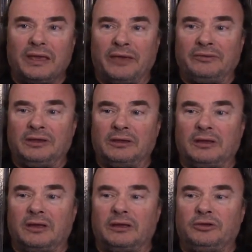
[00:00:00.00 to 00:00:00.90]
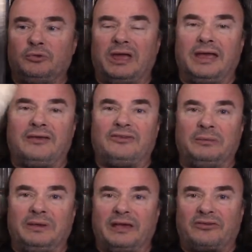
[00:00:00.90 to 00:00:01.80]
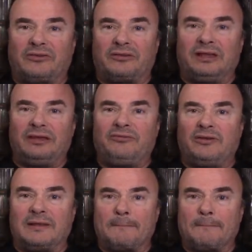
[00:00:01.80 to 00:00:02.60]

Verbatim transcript: in the uh, UK CBS sleeve.